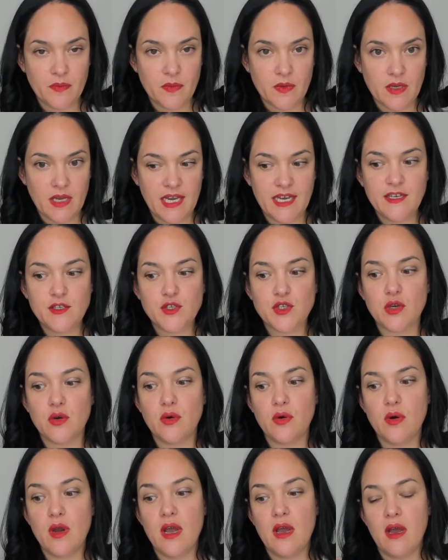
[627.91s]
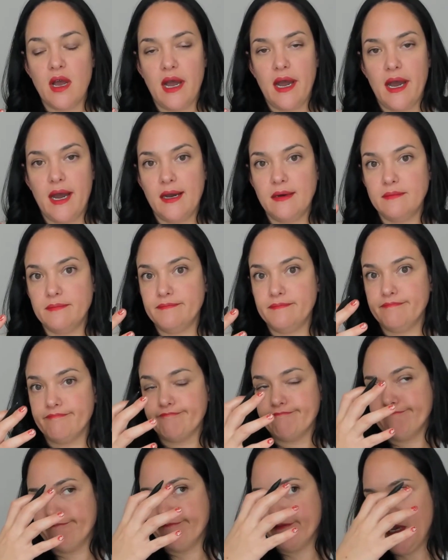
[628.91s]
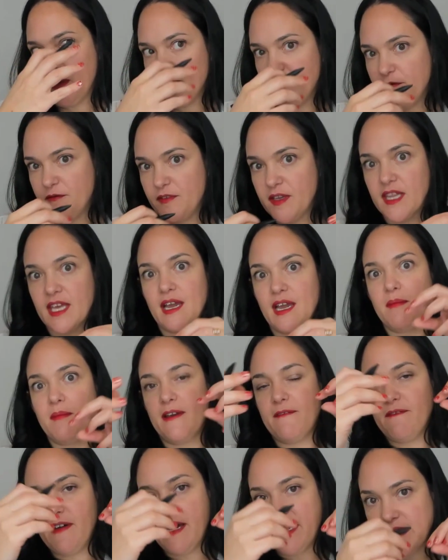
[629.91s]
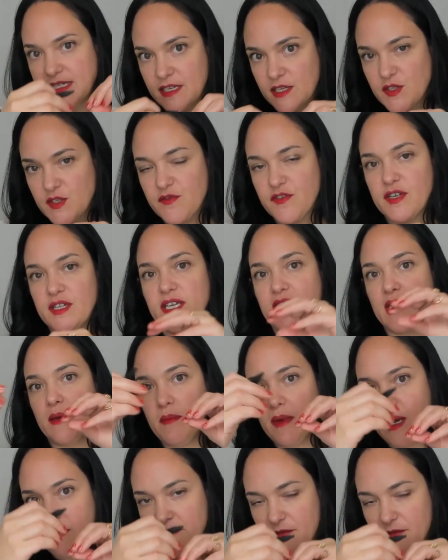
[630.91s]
Okay, so I'm filling up my fat cells, filling them up,